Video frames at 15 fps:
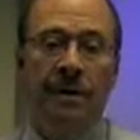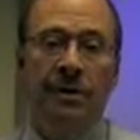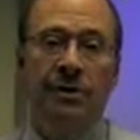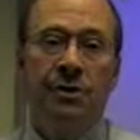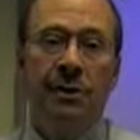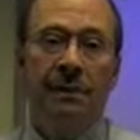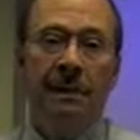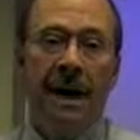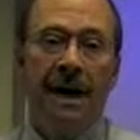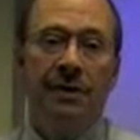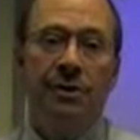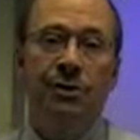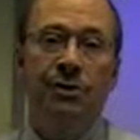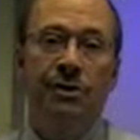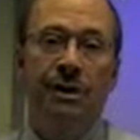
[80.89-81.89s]
So
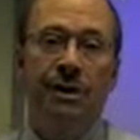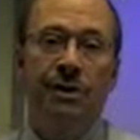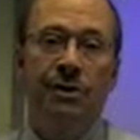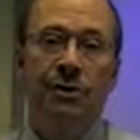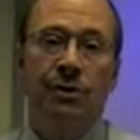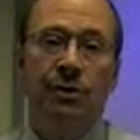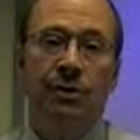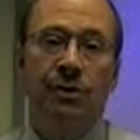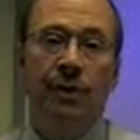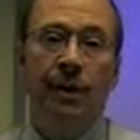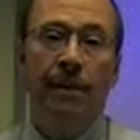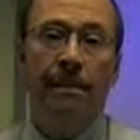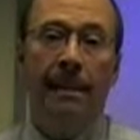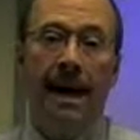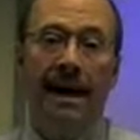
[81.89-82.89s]
master teachers are
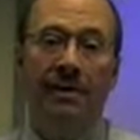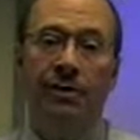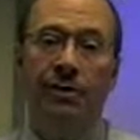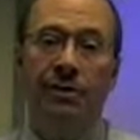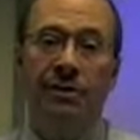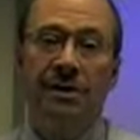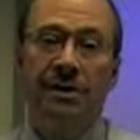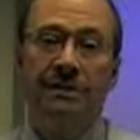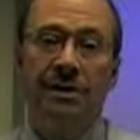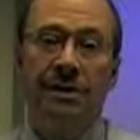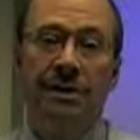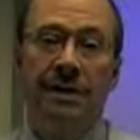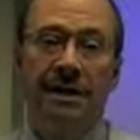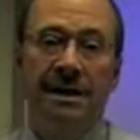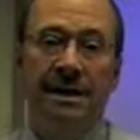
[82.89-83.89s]
masters of their
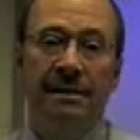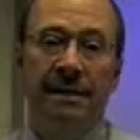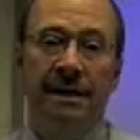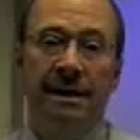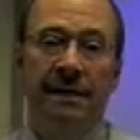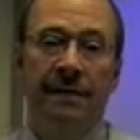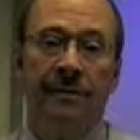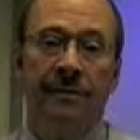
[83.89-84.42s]
discipline.